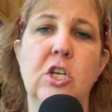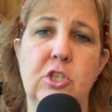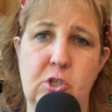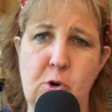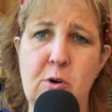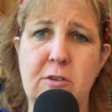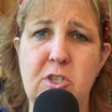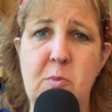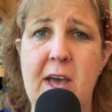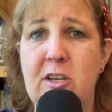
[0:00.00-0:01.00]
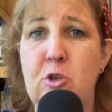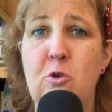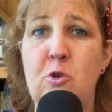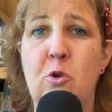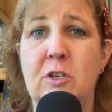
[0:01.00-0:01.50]
Soros-backed New
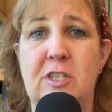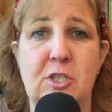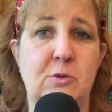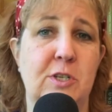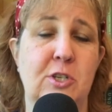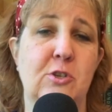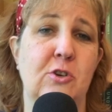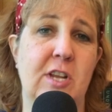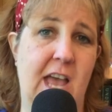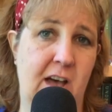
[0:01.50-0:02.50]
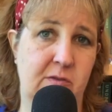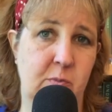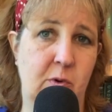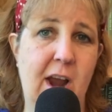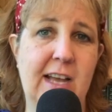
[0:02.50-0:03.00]
York District Attorney Alvin
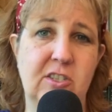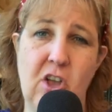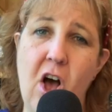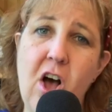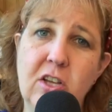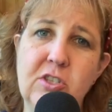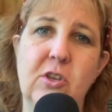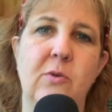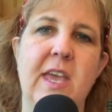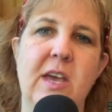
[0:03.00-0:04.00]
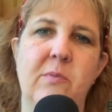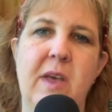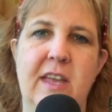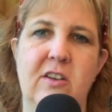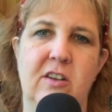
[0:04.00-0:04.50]
Bragg also
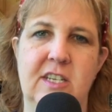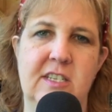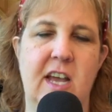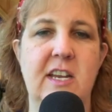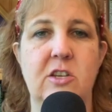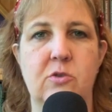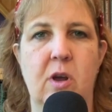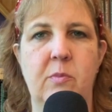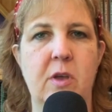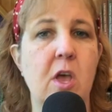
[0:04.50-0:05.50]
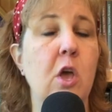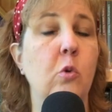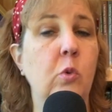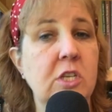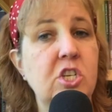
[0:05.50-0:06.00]
campaigned on indicting Trump,
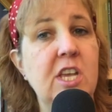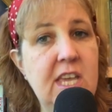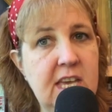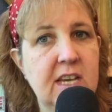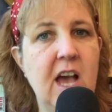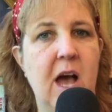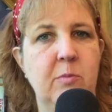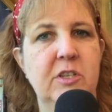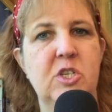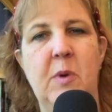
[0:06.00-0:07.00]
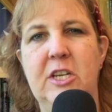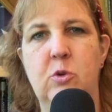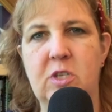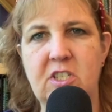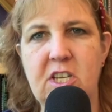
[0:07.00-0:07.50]
which he accomplished by
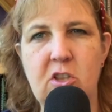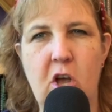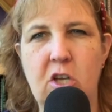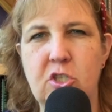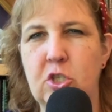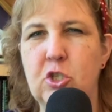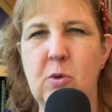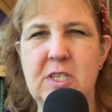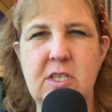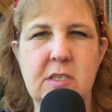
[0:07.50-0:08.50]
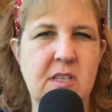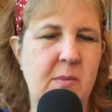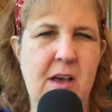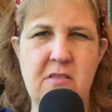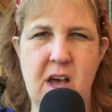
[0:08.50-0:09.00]
twisting laws so as to
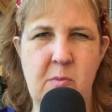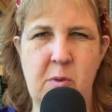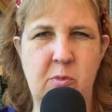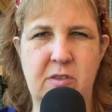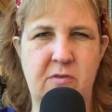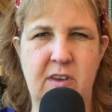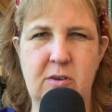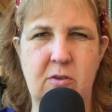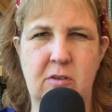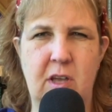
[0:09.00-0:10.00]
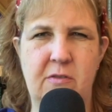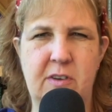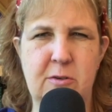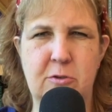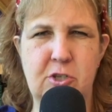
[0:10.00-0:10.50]
somehow come up with a
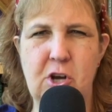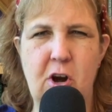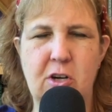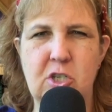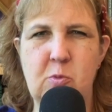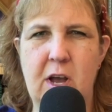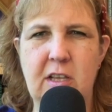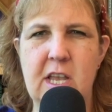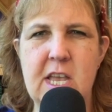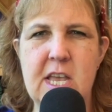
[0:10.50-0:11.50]
federal charge while